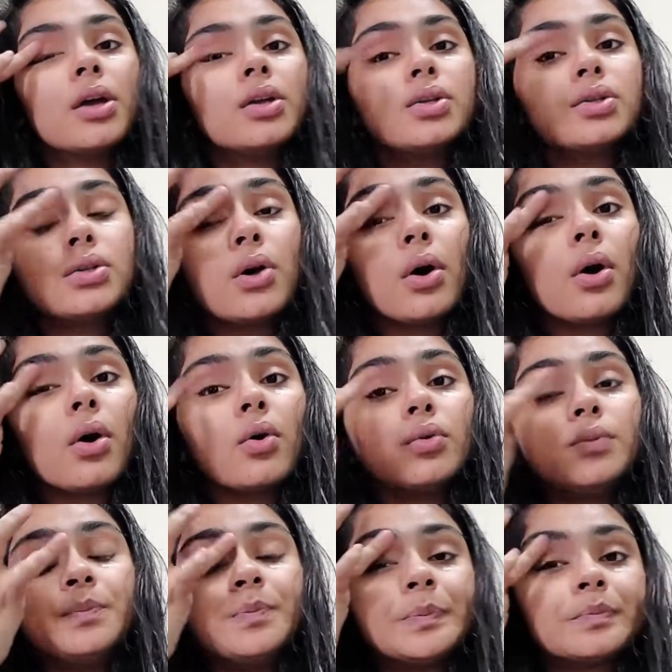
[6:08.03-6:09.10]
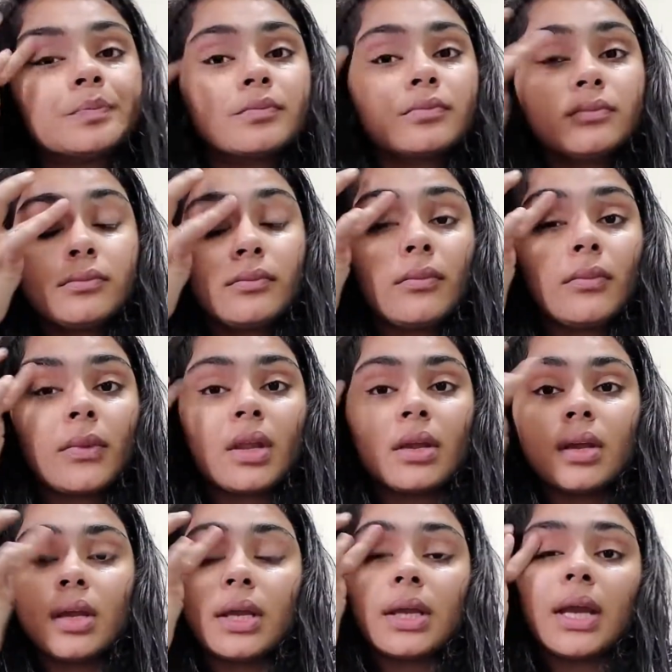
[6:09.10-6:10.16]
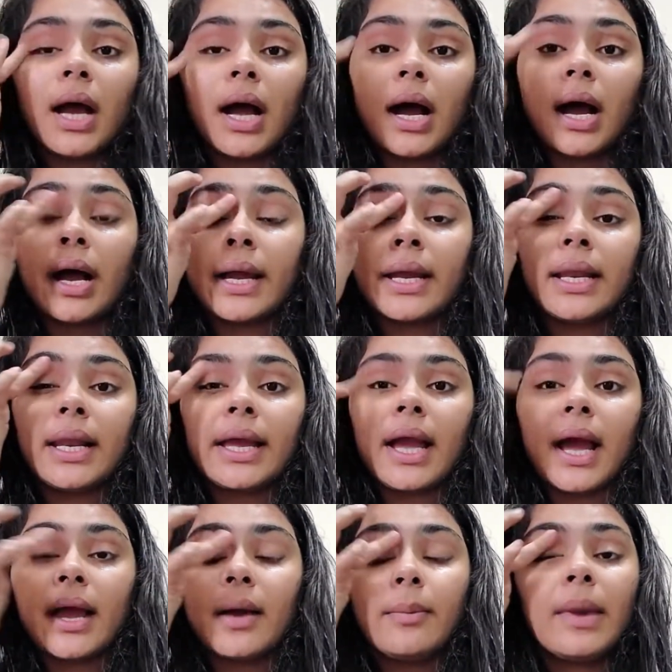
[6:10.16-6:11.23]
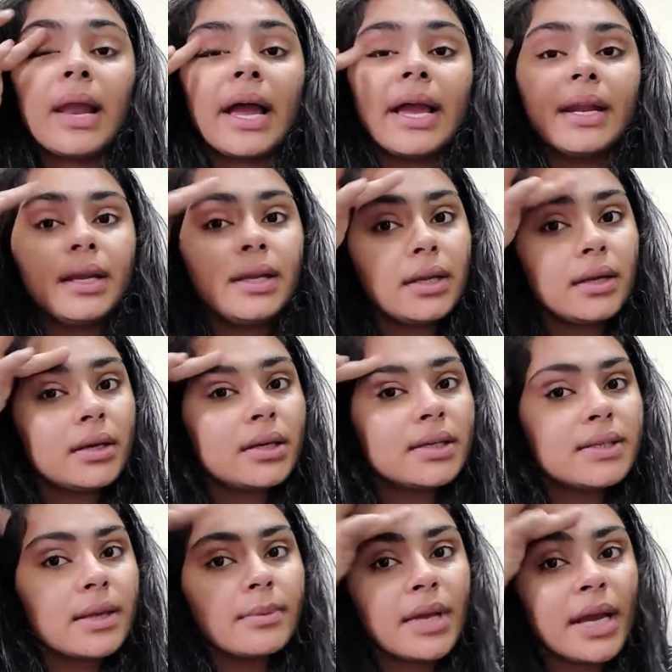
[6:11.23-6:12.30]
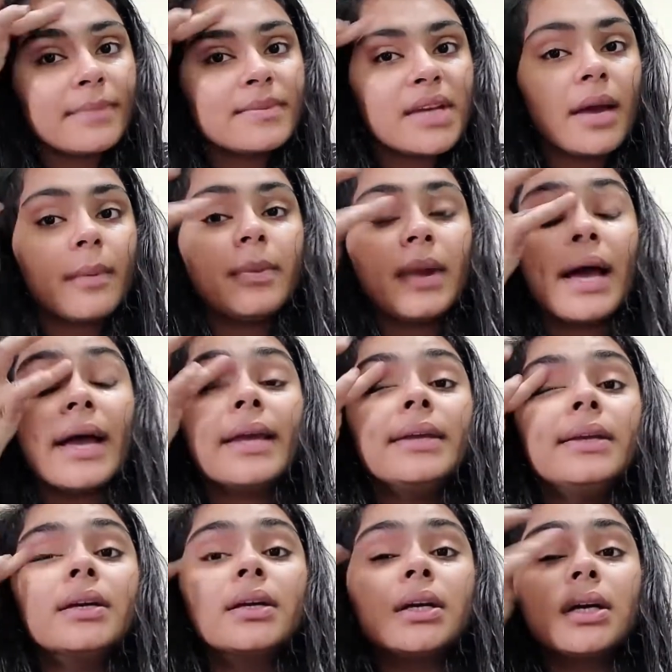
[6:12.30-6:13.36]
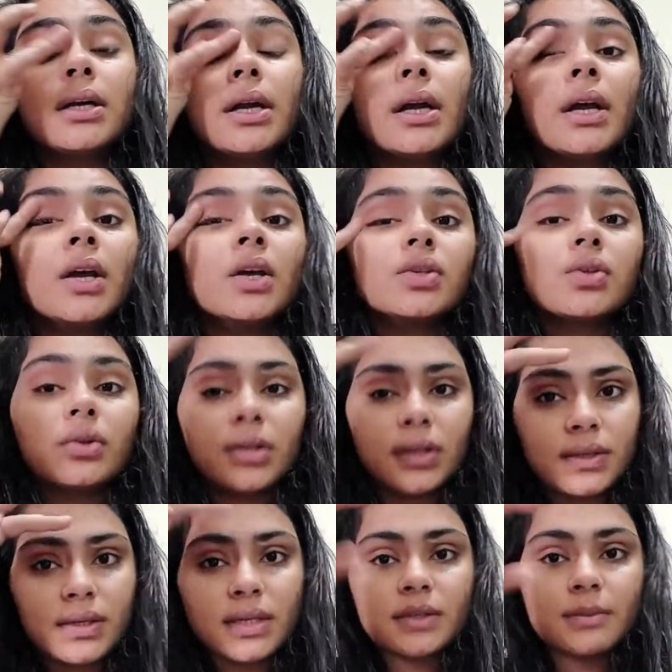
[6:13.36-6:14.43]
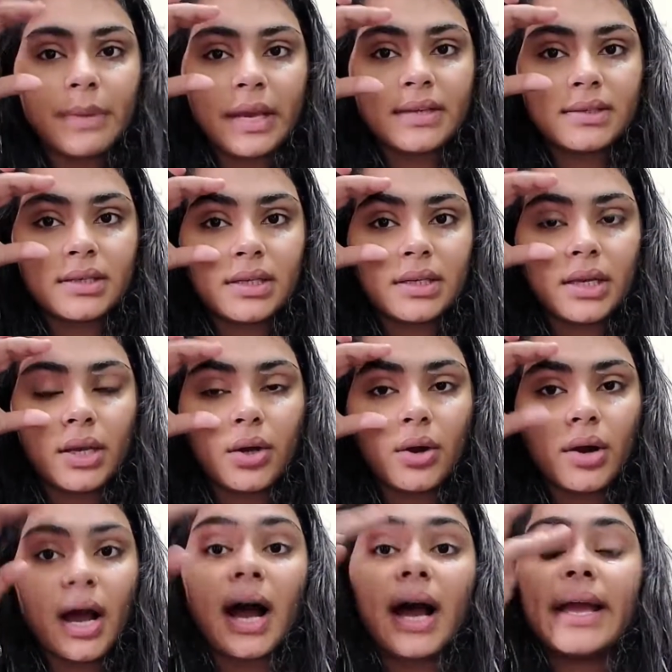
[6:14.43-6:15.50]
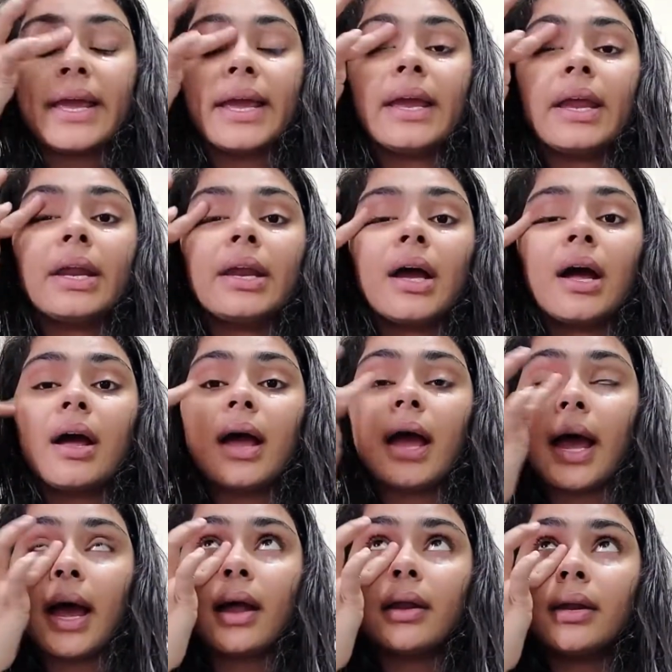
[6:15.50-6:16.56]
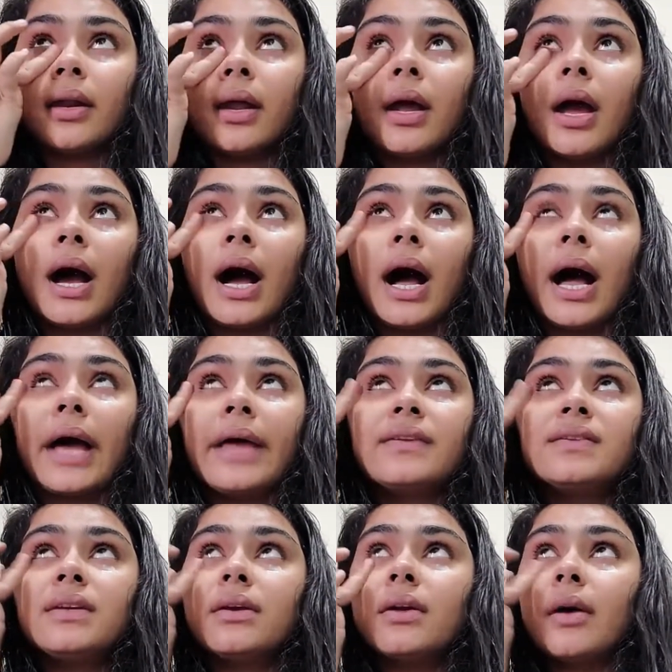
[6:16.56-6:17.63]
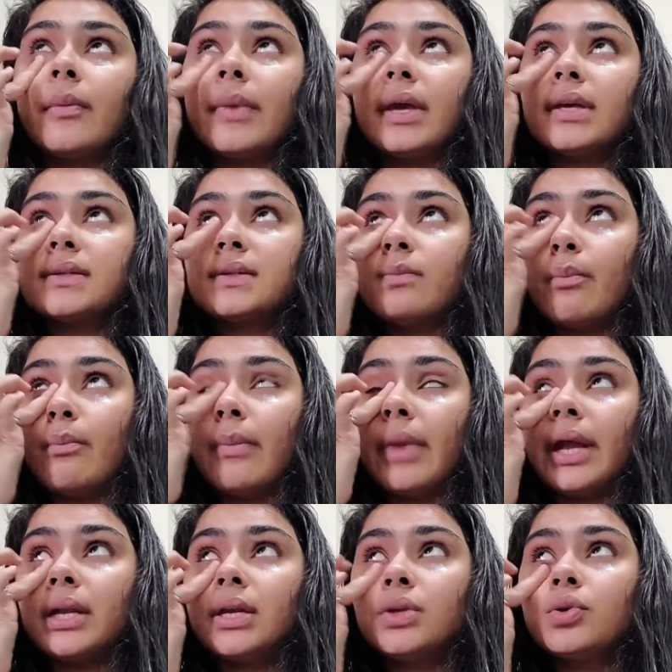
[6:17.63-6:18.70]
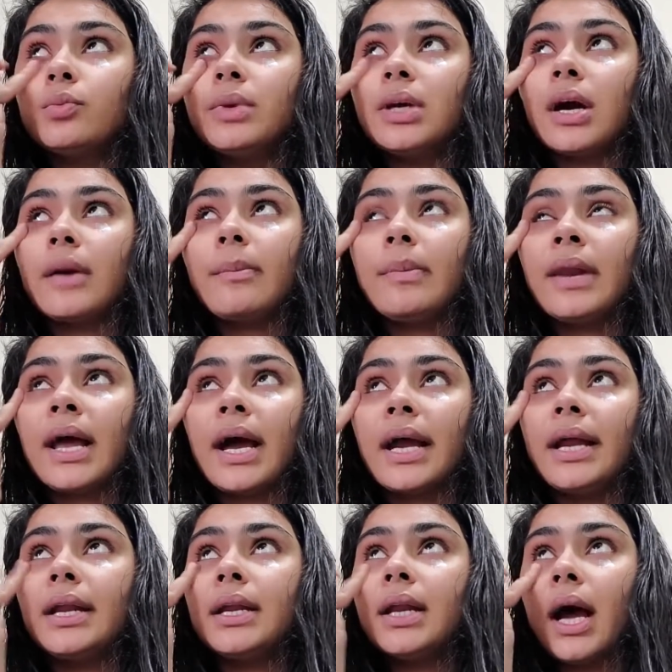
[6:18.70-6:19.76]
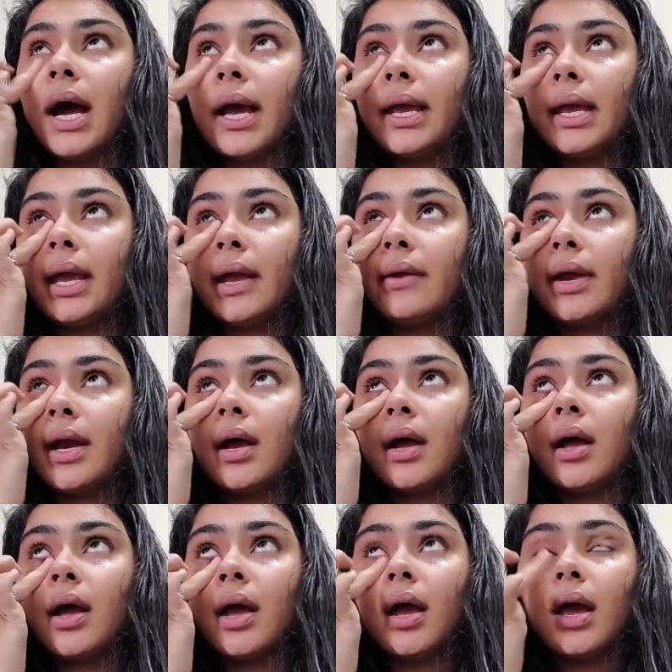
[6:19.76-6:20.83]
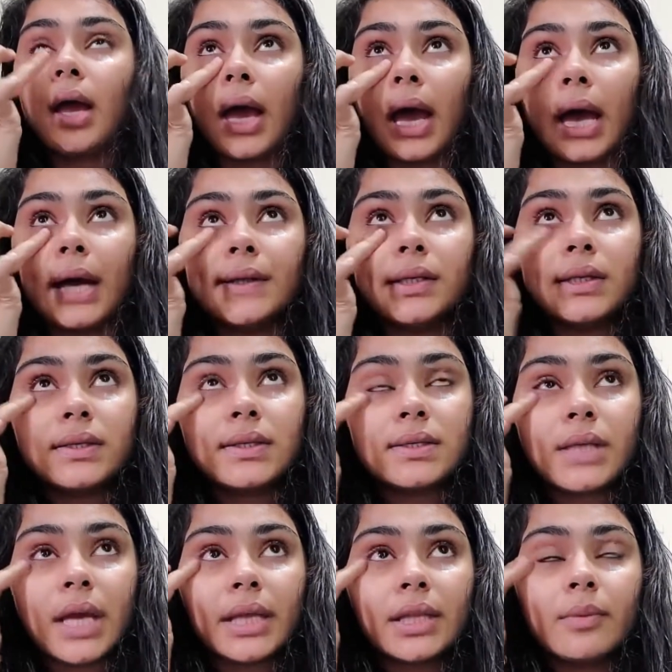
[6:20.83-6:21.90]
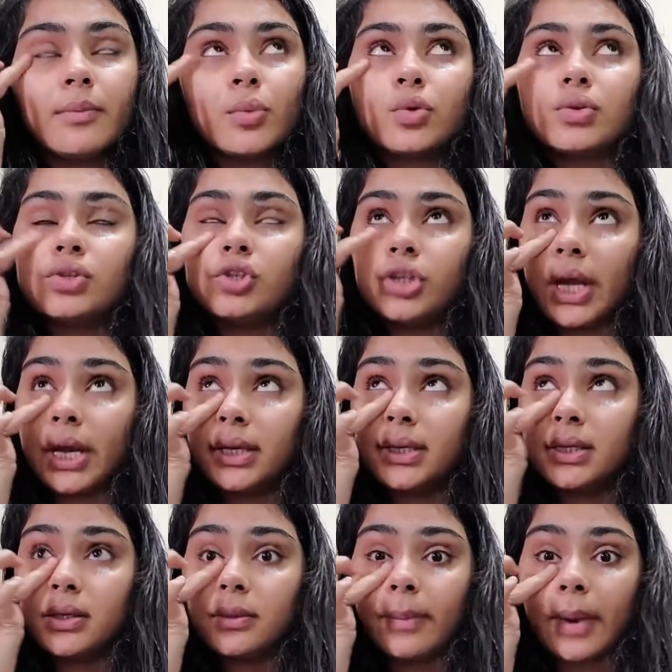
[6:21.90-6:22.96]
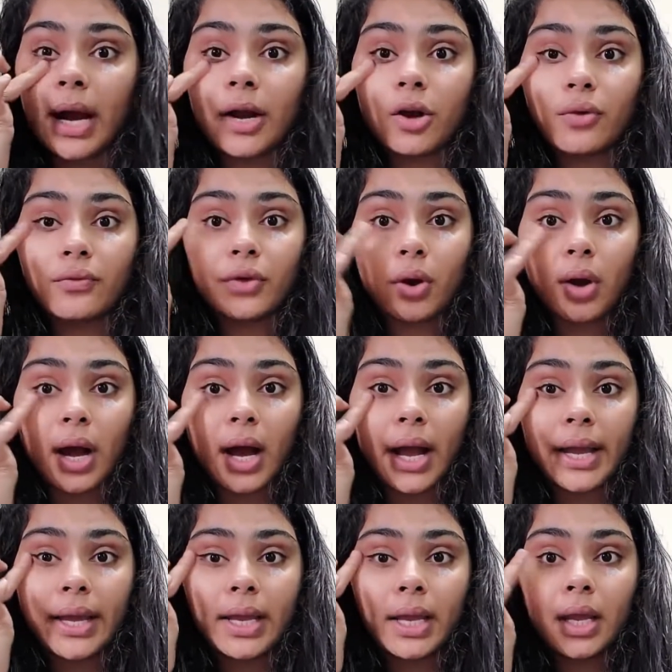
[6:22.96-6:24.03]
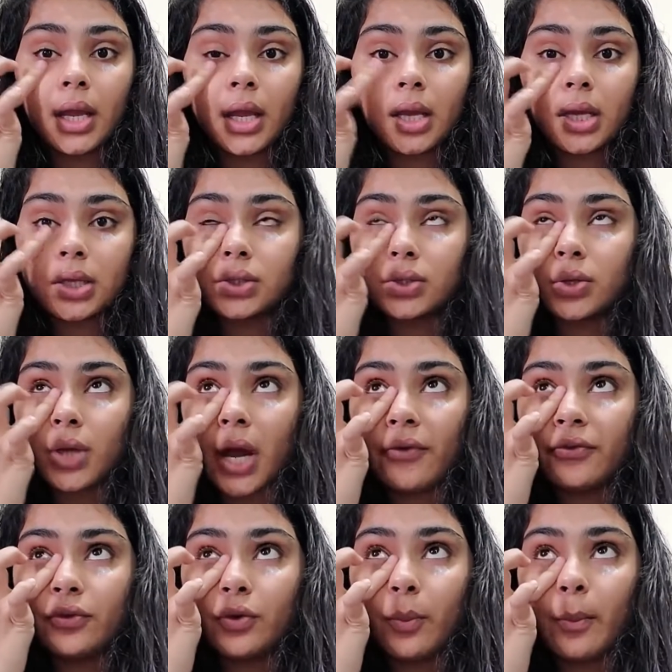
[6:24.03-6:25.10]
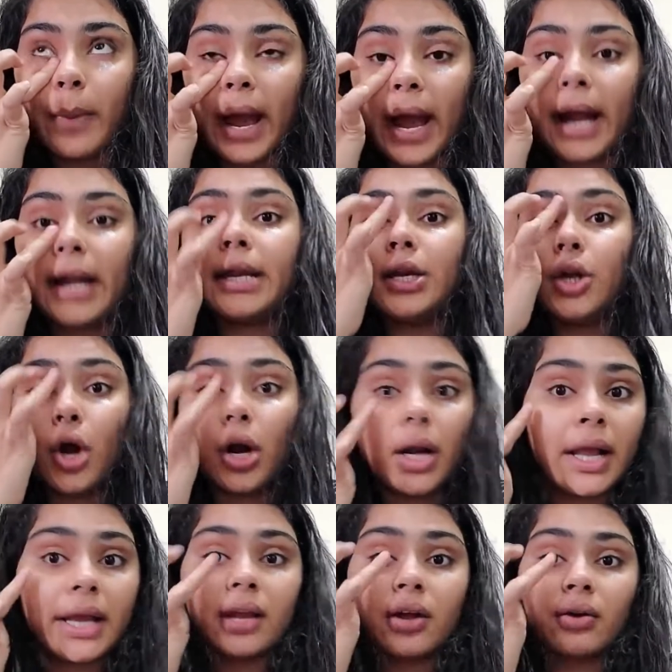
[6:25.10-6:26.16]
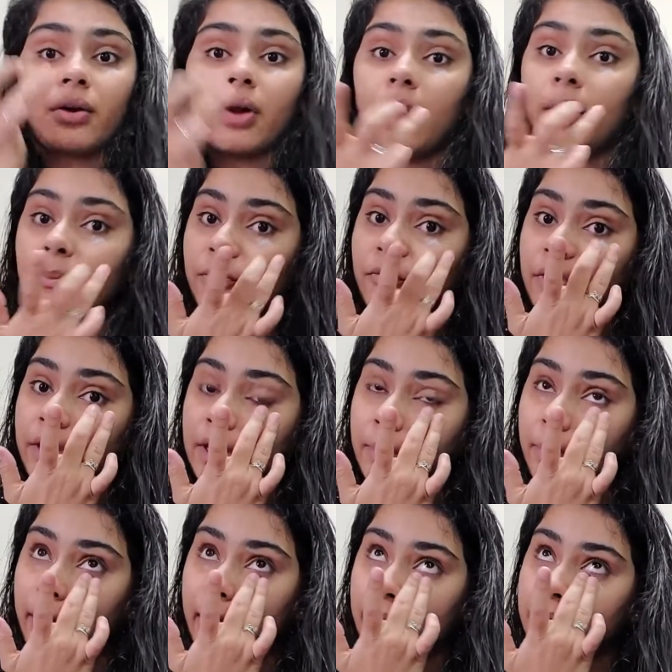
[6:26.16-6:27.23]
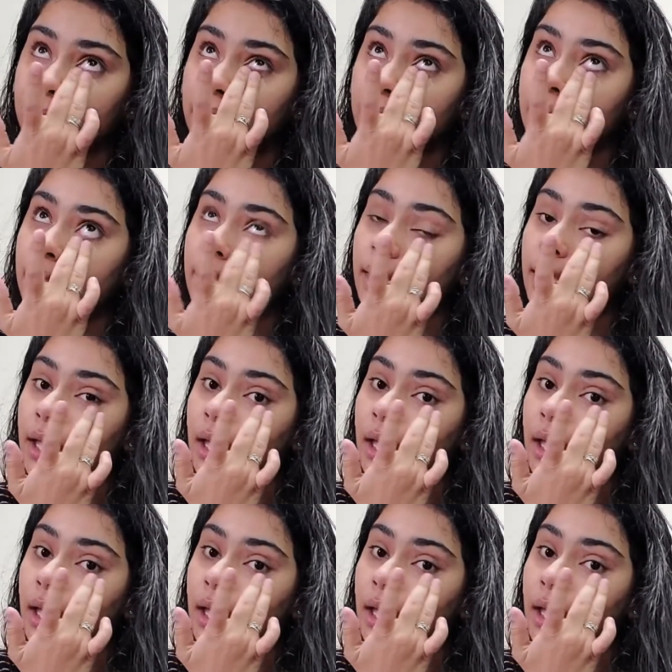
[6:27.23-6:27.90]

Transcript: So yeah, I apply it here, sometimes I apply here. So this is basically your eye area, and eye serum is meant to be applied in eye area, and this is like the most gentle part of your eye, so you have to pat and not like rub very badly.